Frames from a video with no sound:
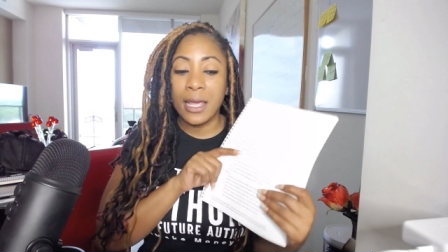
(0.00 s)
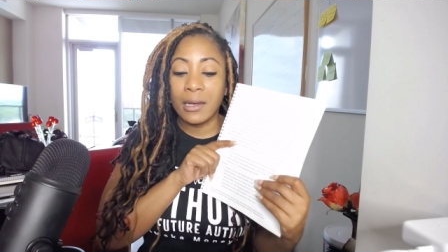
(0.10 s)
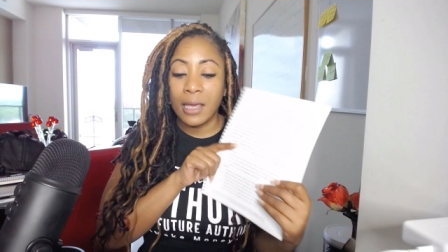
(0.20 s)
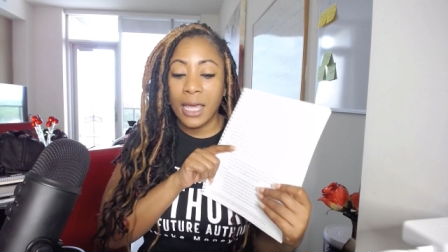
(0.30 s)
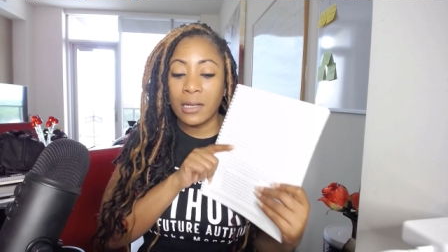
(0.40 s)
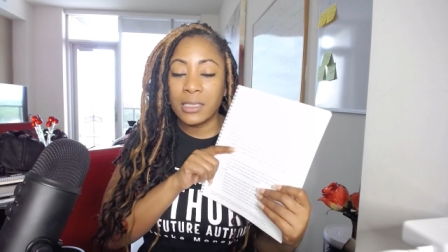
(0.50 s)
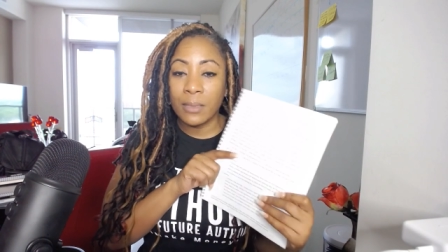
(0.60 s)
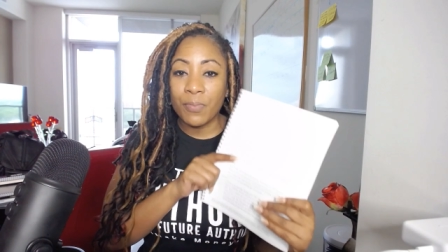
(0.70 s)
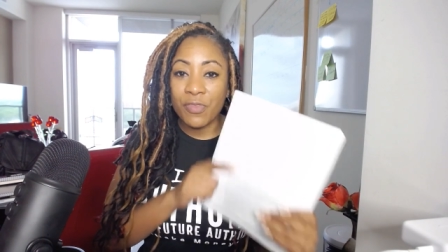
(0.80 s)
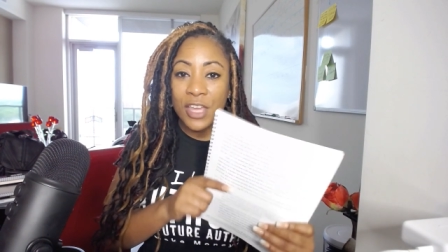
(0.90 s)
and and
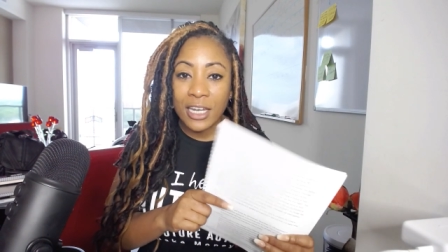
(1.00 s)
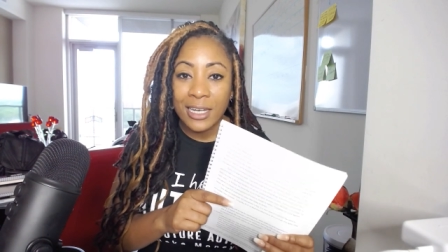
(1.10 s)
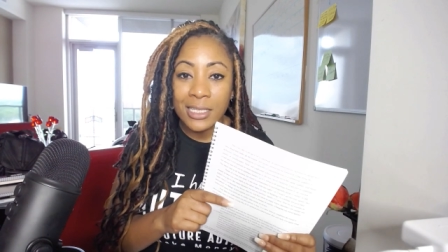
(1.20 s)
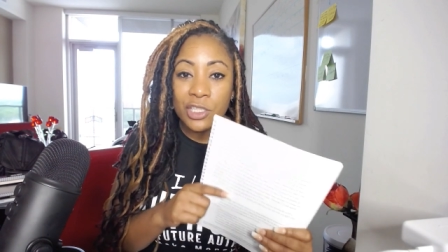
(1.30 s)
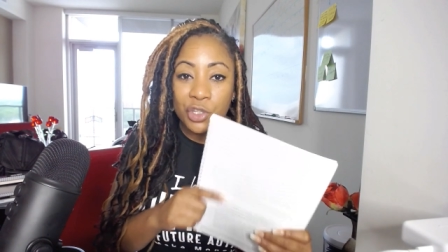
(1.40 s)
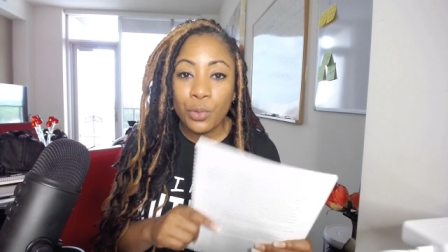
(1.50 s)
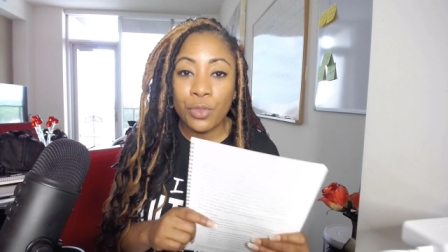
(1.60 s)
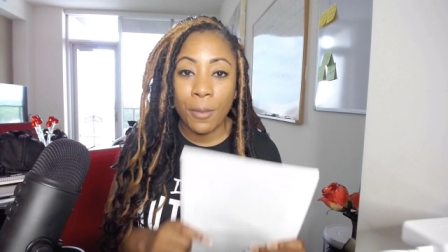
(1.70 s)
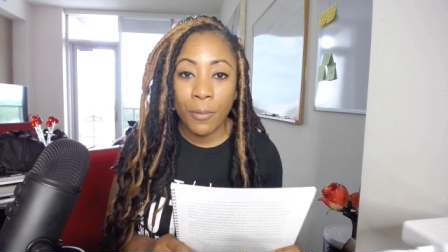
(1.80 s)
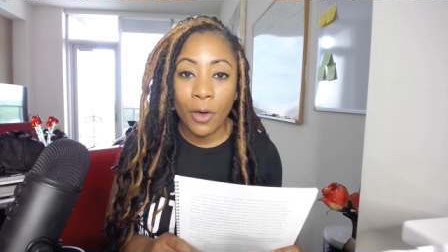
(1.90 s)
some thickness to
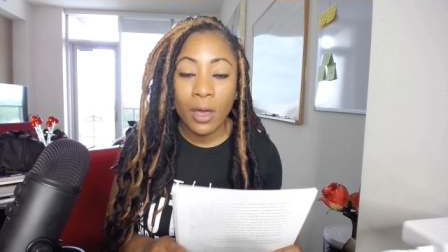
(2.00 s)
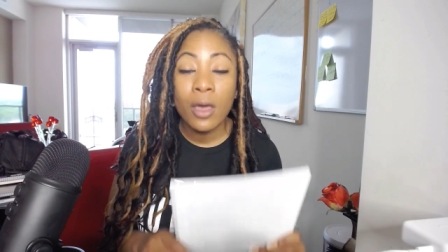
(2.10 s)
the book